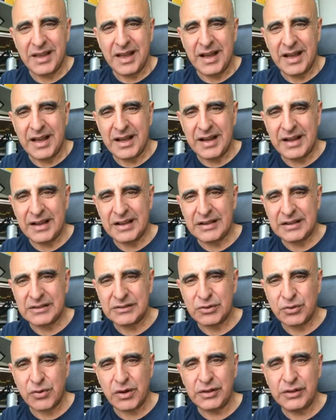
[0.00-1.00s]
Uh,
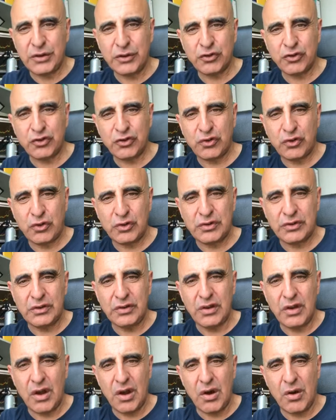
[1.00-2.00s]
Duran, you should
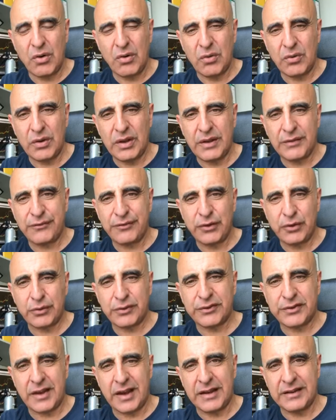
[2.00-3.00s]
know if you
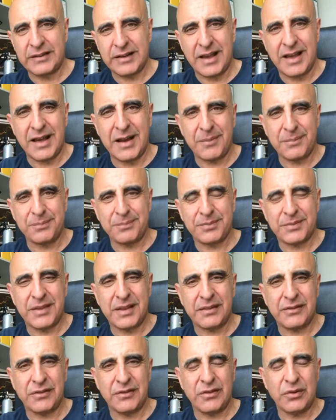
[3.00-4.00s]
signed up
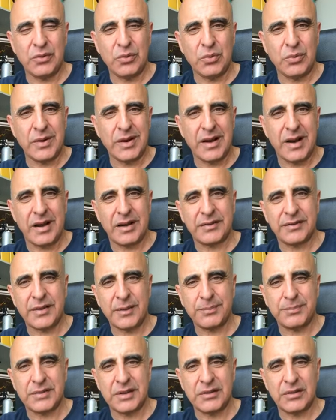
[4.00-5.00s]
that you were
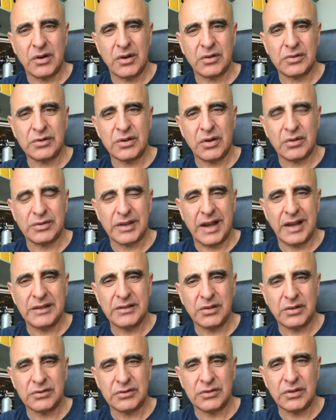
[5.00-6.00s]
accepted or not. I
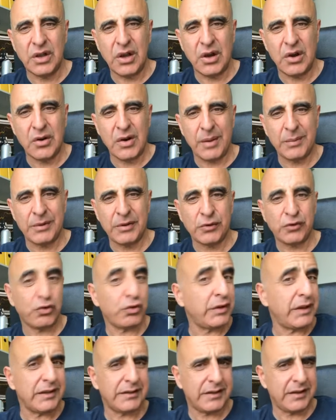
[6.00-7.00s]
don't know. I mean, you
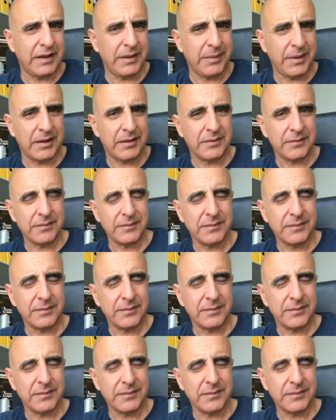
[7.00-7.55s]
should get an email.